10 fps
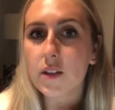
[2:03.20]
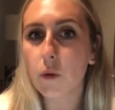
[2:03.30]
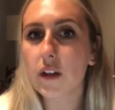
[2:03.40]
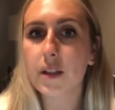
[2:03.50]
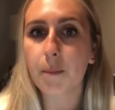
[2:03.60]

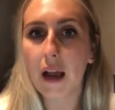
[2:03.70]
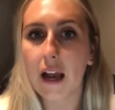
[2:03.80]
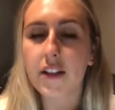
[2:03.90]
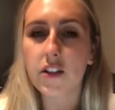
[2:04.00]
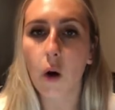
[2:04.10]
will
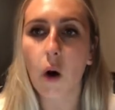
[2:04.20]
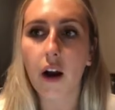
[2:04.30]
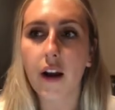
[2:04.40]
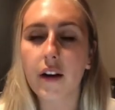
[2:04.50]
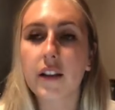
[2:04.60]
depend
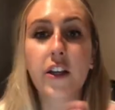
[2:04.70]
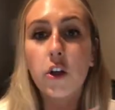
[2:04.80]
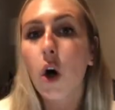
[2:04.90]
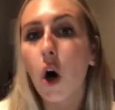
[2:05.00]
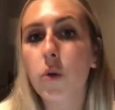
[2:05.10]
on, like
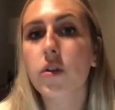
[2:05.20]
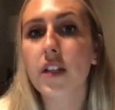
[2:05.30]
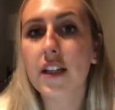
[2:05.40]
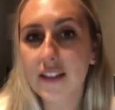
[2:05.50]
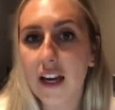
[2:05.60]
your
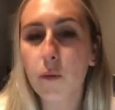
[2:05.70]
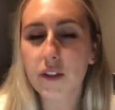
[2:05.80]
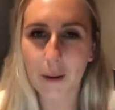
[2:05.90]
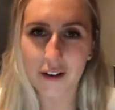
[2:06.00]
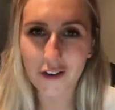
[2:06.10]
hosting site will
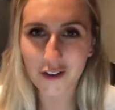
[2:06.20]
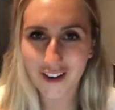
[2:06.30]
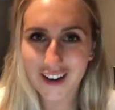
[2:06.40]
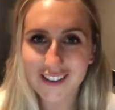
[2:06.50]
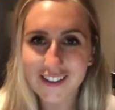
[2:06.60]
depend on your needs